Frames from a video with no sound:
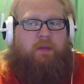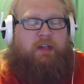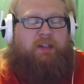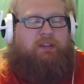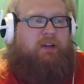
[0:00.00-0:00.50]
I'm
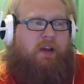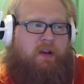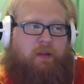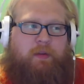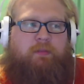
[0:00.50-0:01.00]
not going to tell you
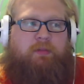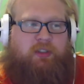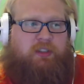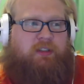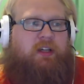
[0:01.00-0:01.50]
anything, but I'm
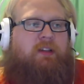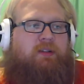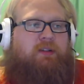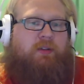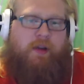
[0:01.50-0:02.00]
just going to tell you
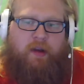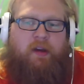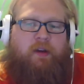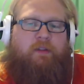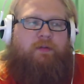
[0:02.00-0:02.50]
this one thing.
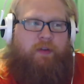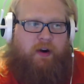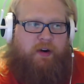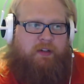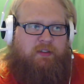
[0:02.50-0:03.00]

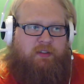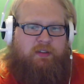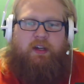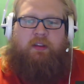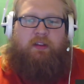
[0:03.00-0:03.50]

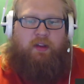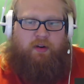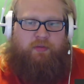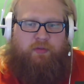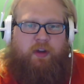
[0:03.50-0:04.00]
Varys and
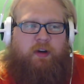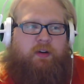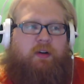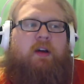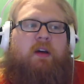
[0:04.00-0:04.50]

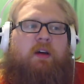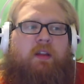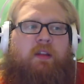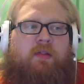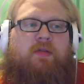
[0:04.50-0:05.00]
Littlefinger,
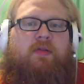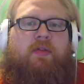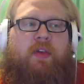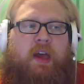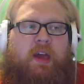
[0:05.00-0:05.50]

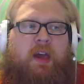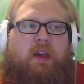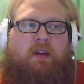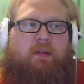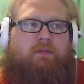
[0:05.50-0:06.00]

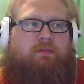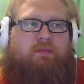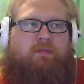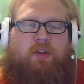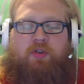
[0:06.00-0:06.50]

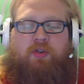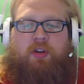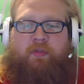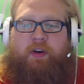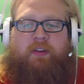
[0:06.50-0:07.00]
you should
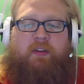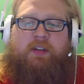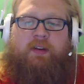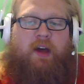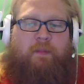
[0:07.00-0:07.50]
have figured
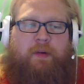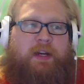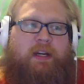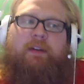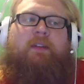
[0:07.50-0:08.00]
this out
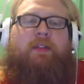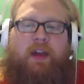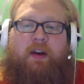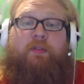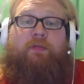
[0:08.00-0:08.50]
by now.
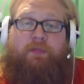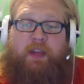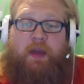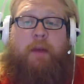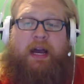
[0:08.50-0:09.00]
They are
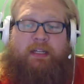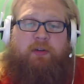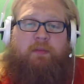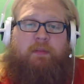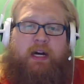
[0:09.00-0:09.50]
fucking
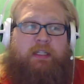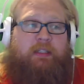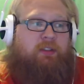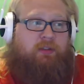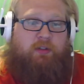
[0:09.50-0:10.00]

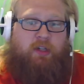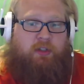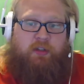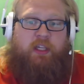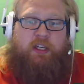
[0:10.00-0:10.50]
masterminds
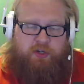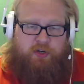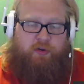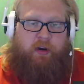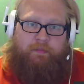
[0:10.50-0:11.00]
to the
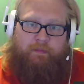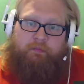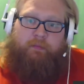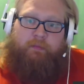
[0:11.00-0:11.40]
extreme.